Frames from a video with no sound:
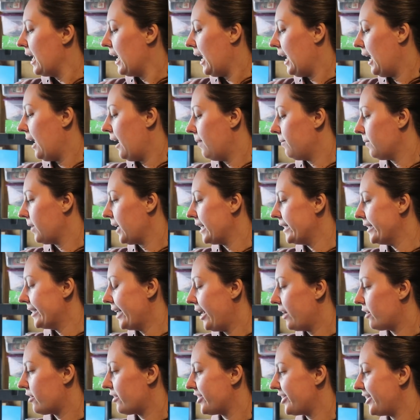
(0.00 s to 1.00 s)
um,
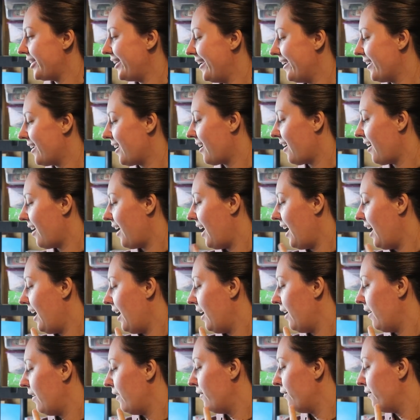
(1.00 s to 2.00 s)
containers here
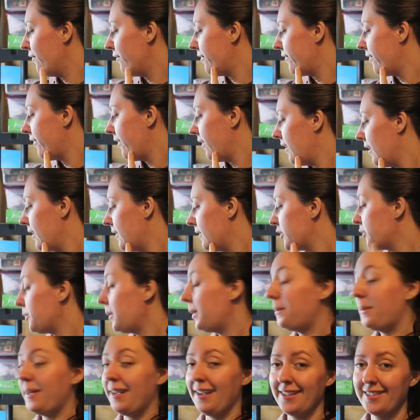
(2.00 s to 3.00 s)
of
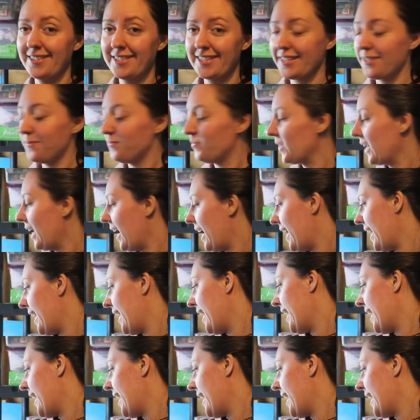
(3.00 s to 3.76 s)
sweet peas. I